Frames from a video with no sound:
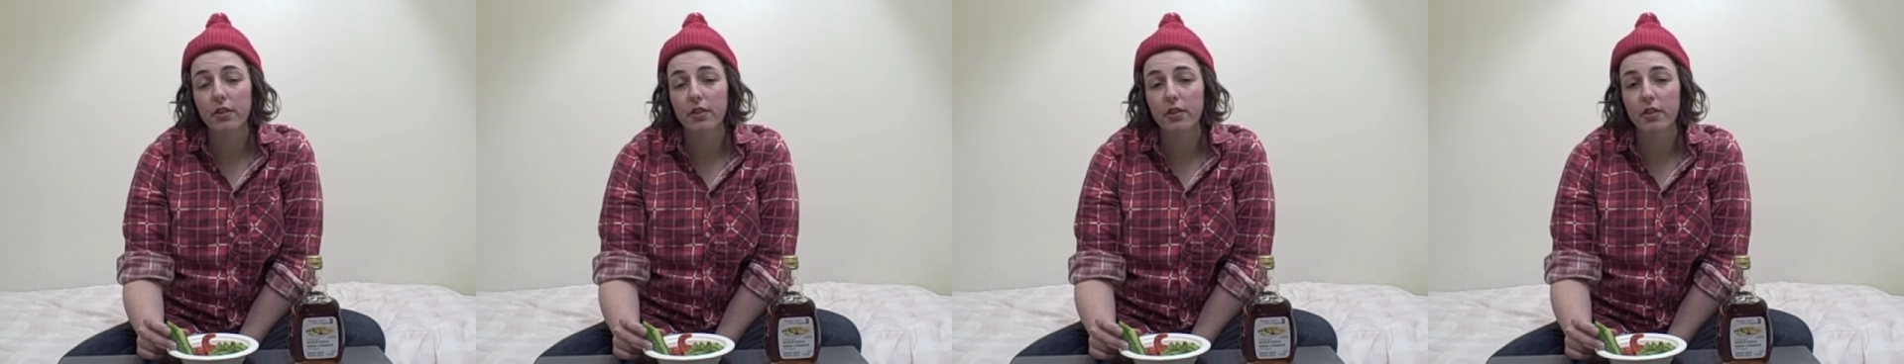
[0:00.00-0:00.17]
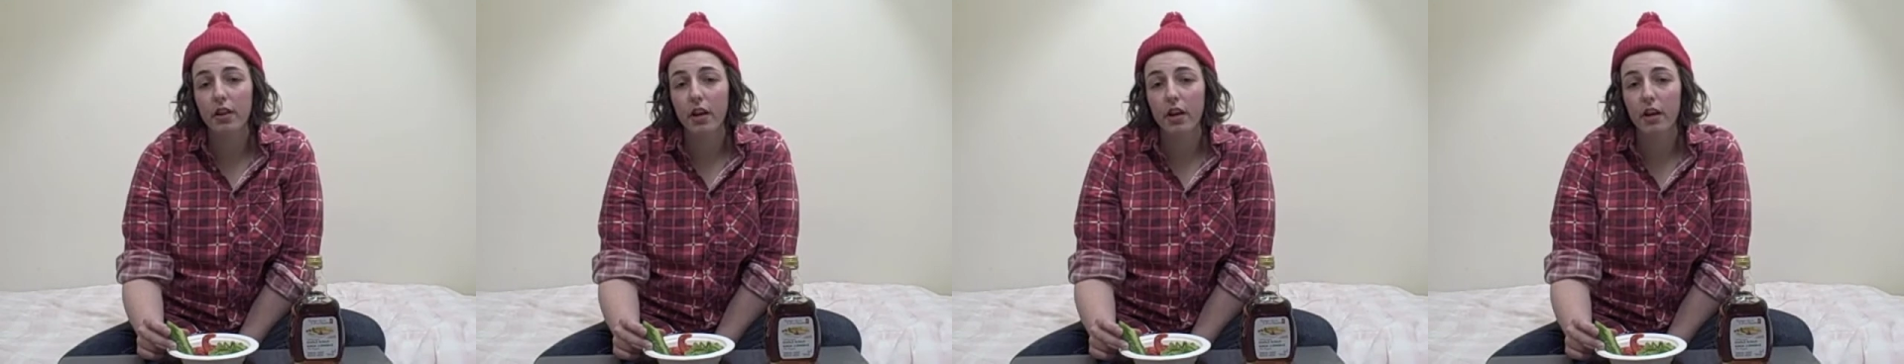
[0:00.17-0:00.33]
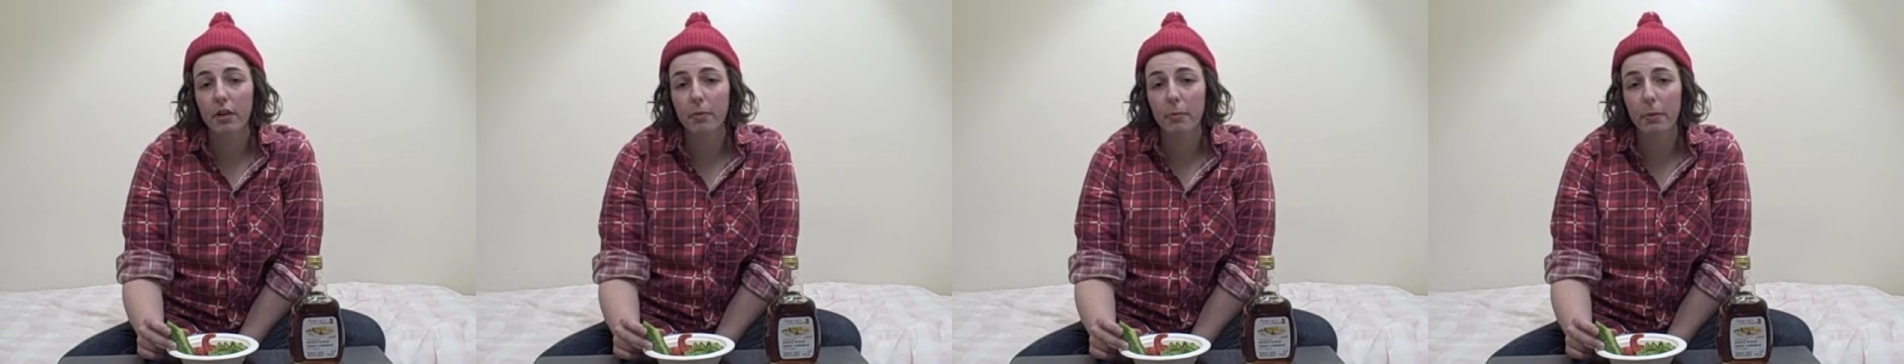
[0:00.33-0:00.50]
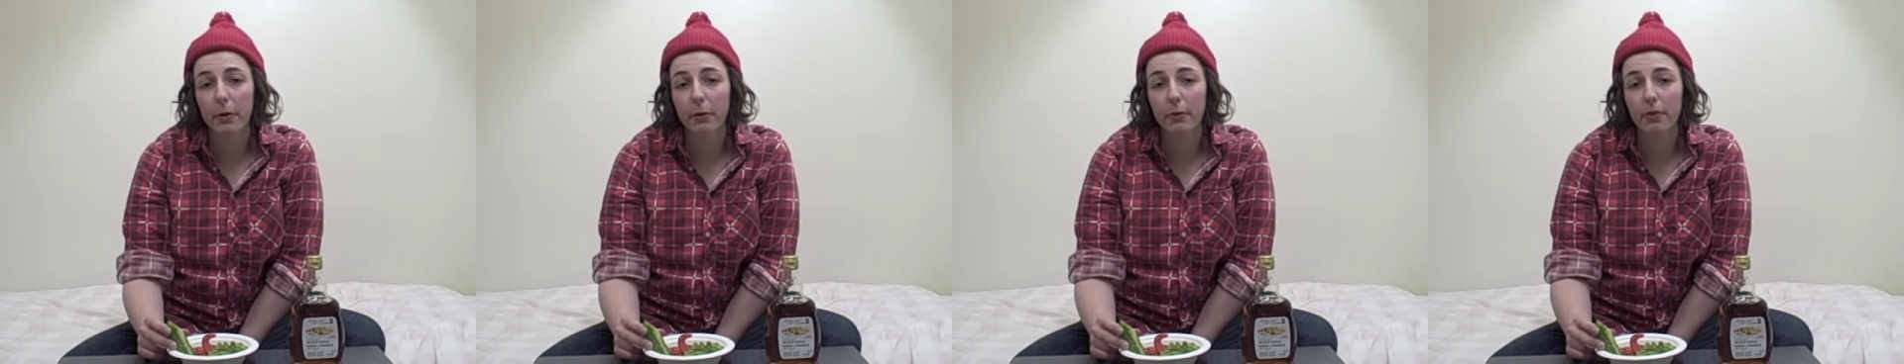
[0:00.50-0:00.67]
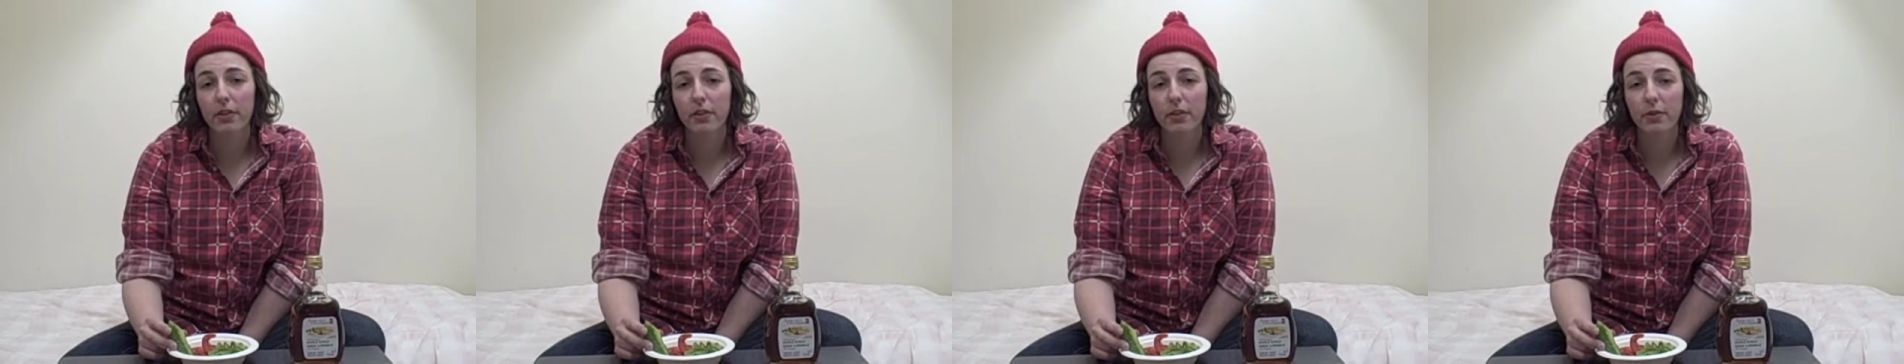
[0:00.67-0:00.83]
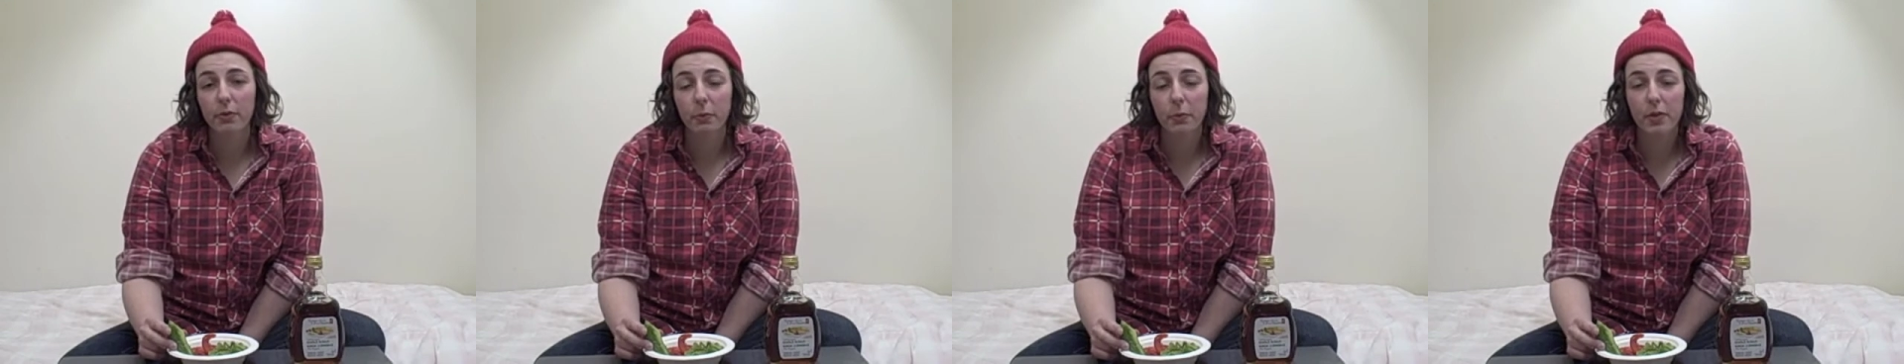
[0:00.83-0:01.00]
to talk about
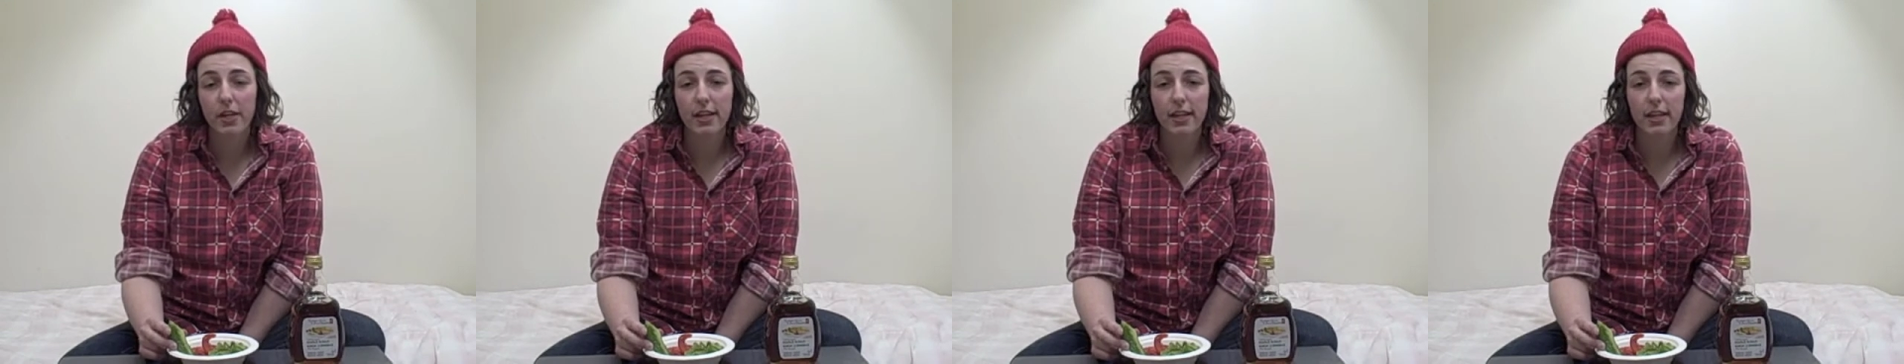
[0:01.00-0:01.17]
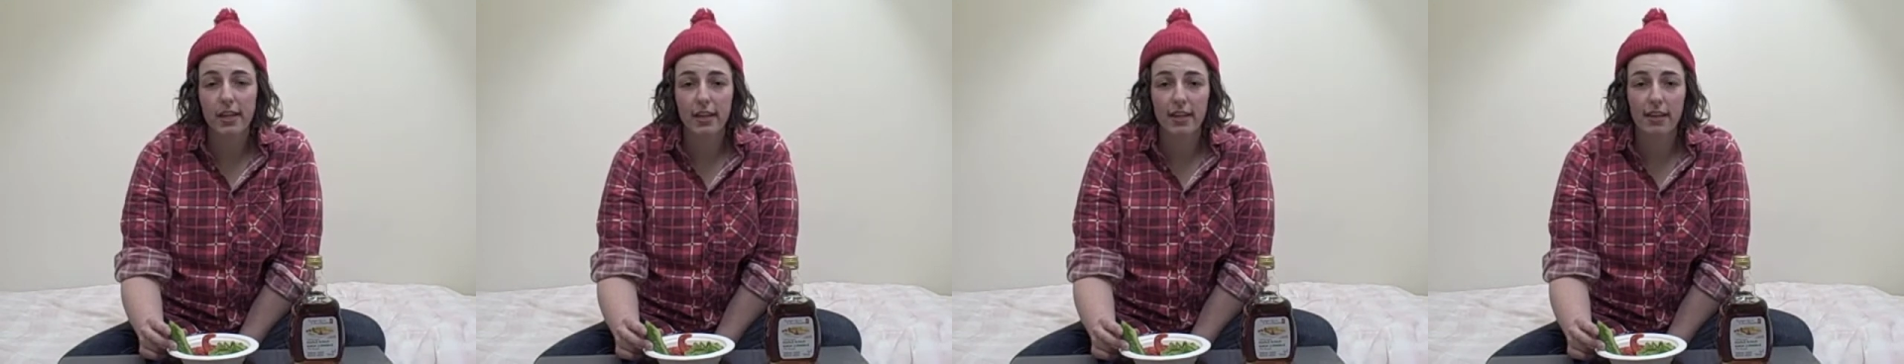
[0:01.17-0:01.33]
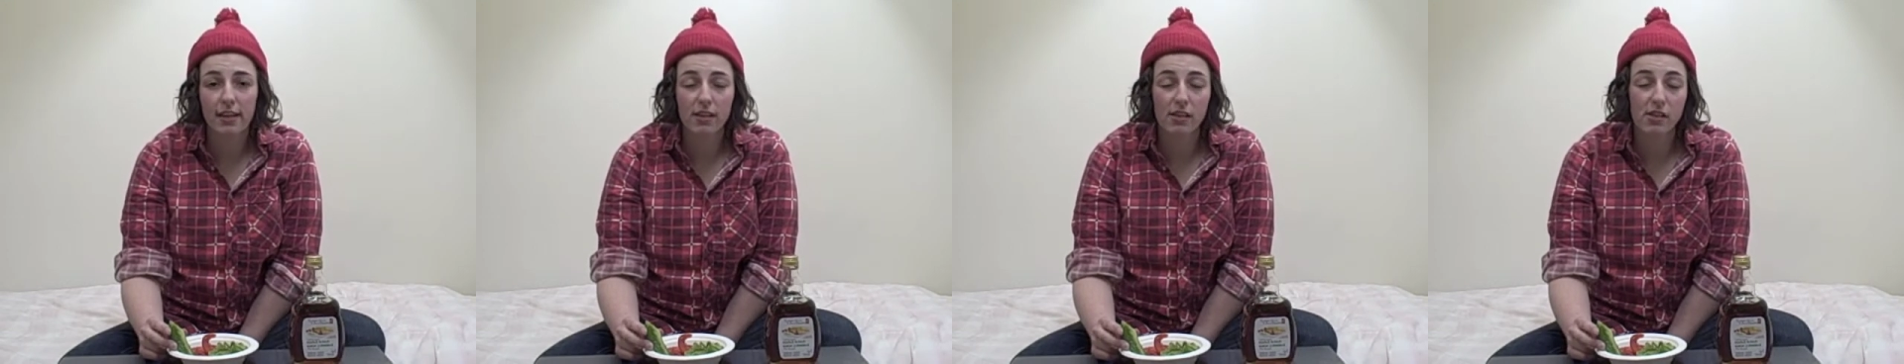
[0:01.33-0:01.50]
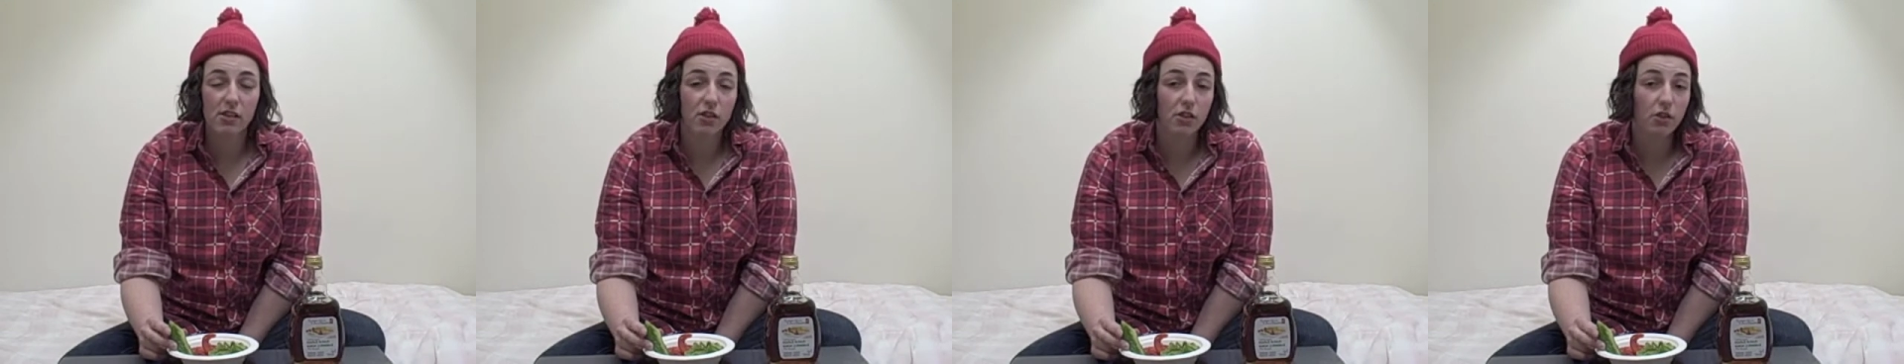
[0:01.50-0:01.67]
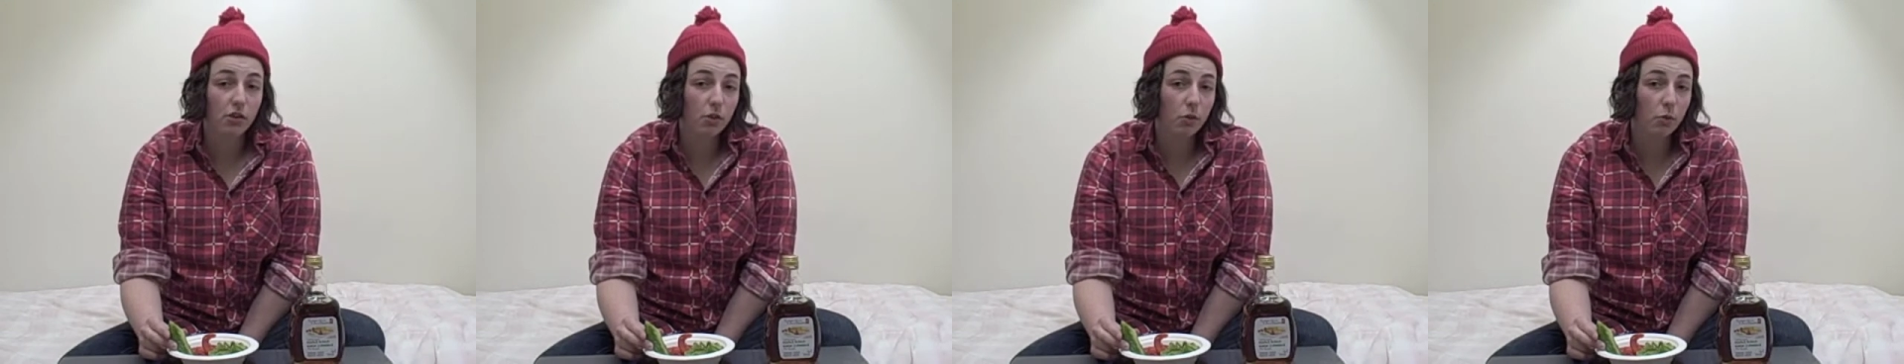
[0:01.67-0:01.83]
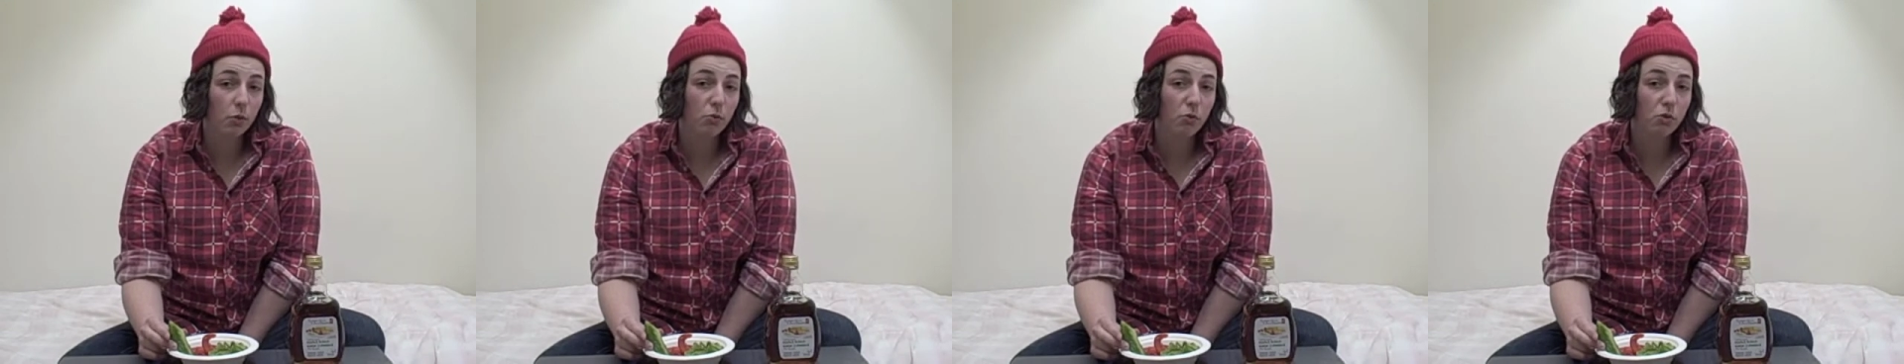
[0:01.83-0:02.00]
this week is
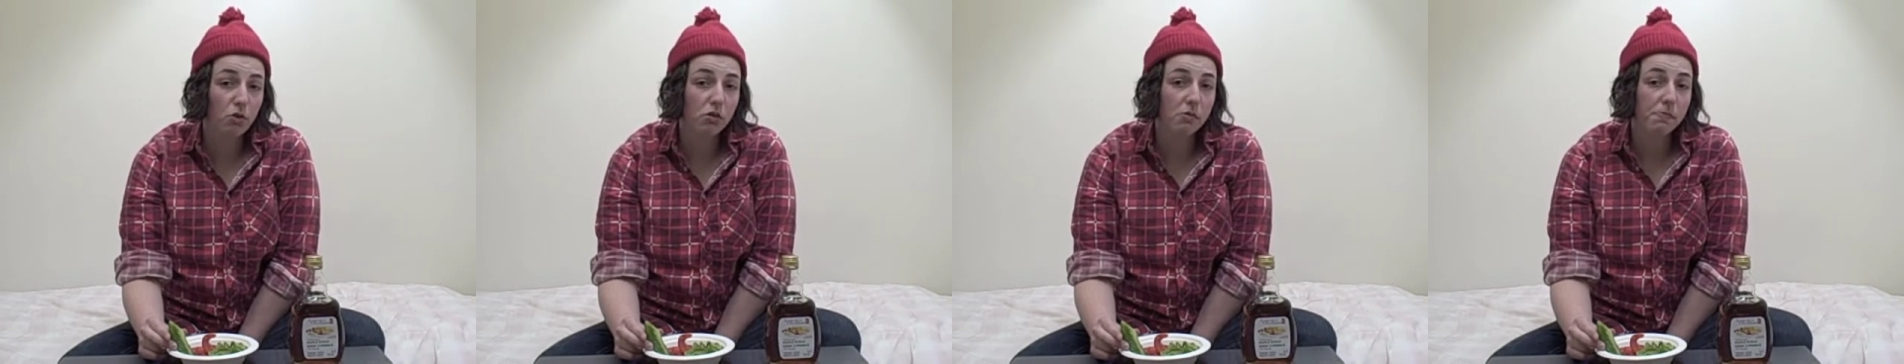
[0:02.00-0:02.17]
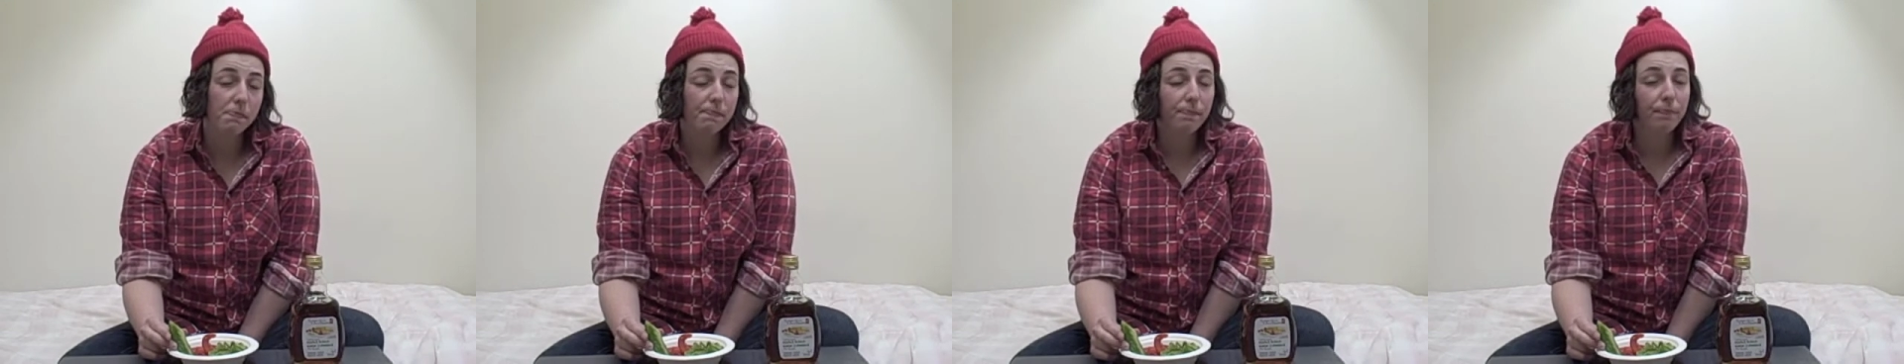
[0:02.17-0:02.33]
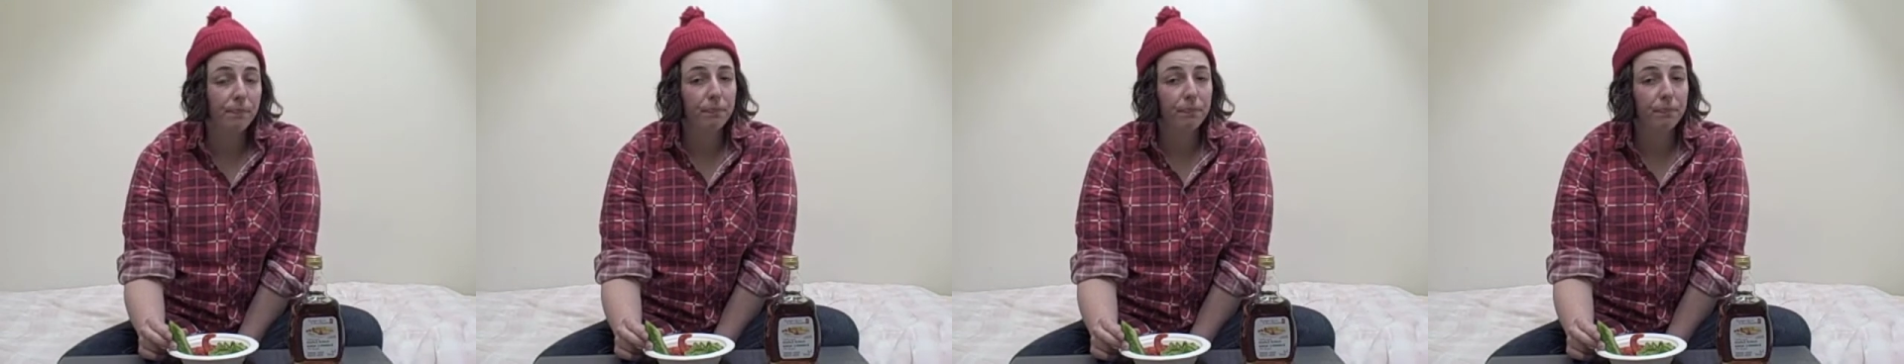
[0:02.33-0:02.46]
school.